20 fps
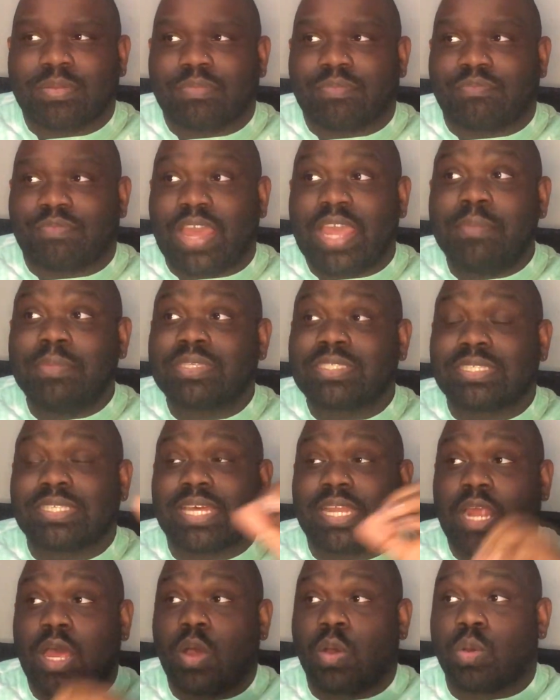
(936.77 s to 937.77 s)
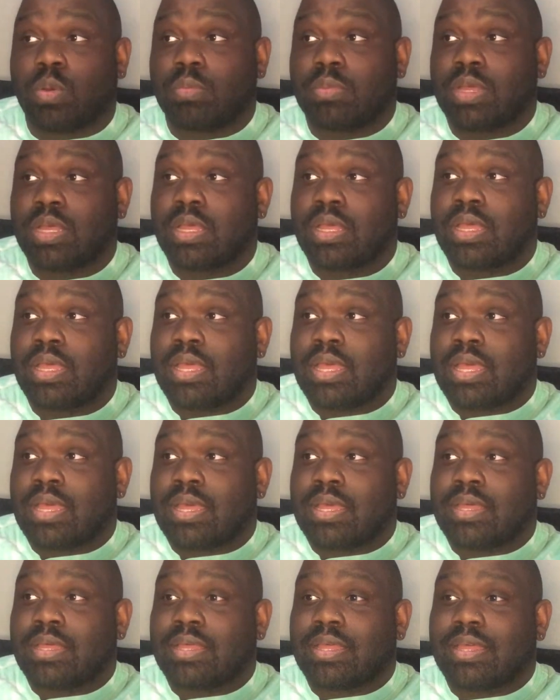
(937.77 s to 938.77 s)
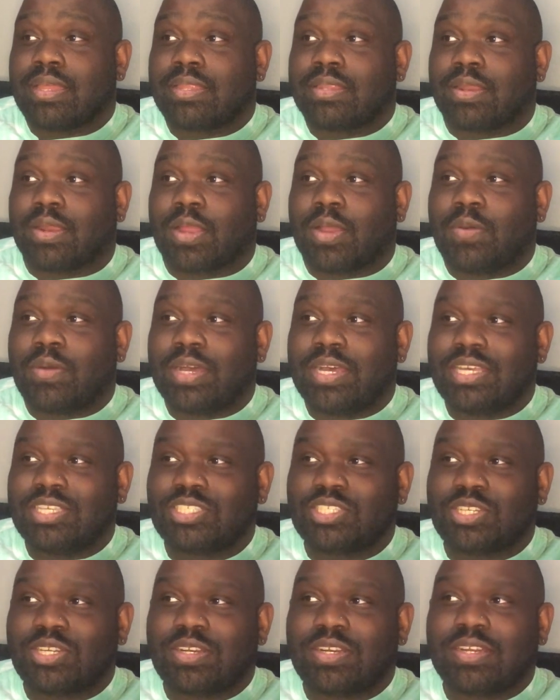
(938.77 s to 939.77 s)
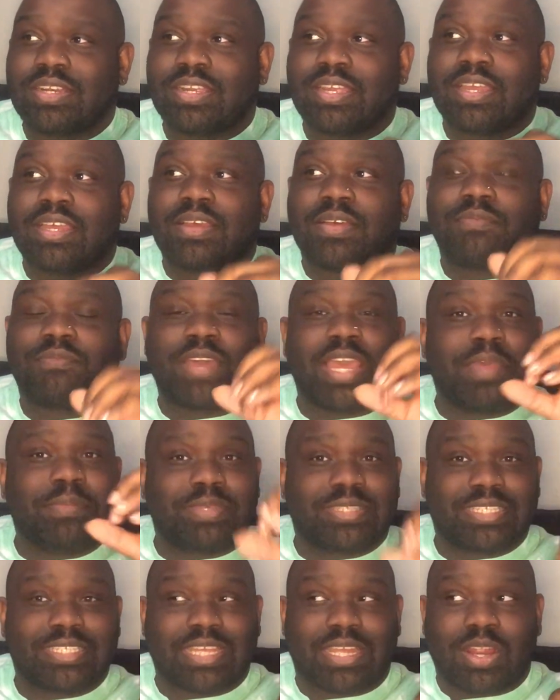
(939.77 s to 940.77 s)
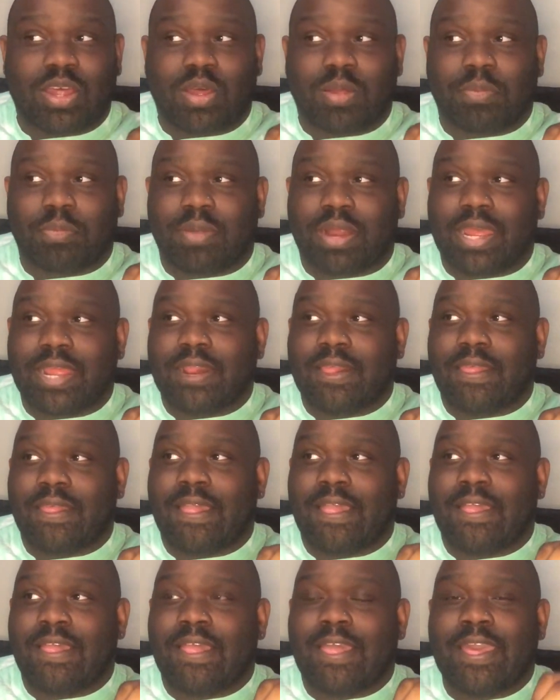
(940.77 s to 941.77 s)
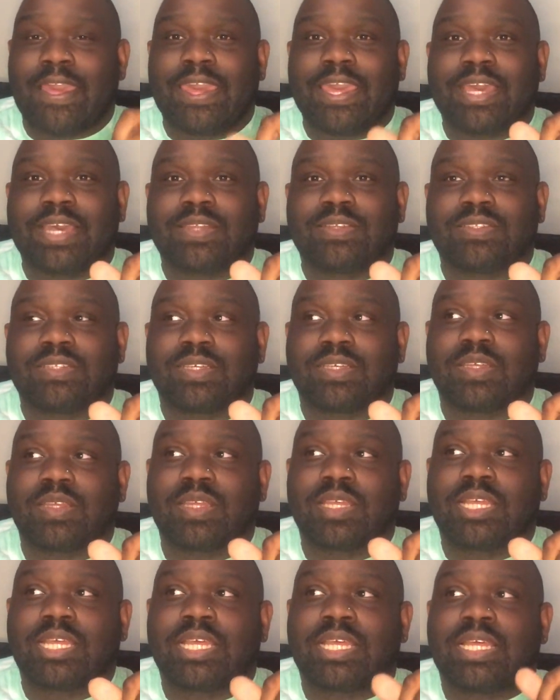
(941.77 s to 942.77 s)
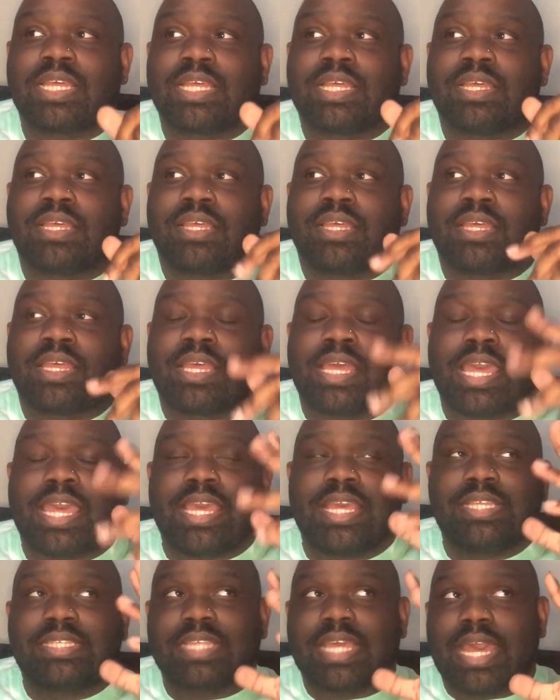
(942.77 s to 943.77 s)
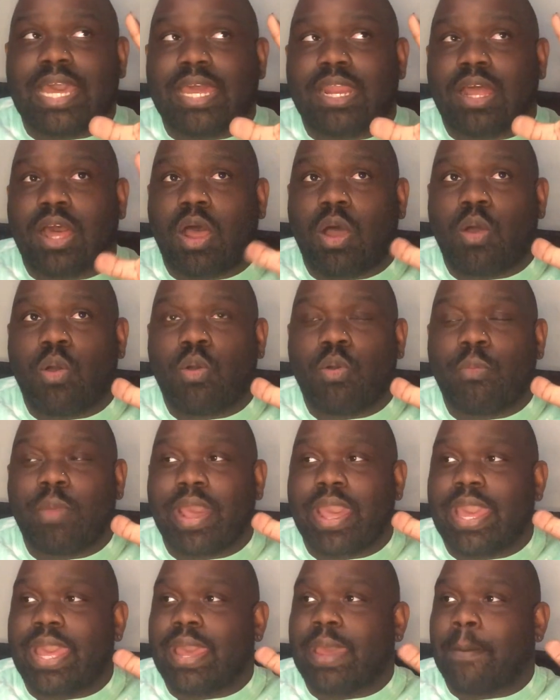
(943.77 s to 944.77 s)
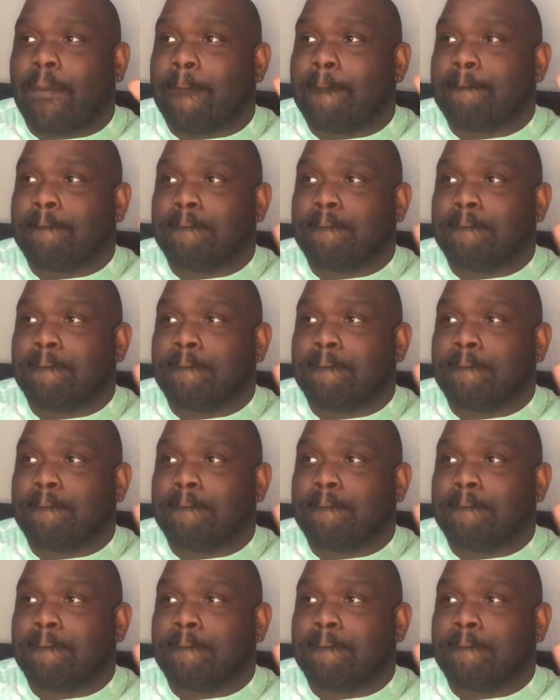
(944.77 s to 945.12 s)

Famous is at home. They go Usher. Famous is at home, right? And he's at home, and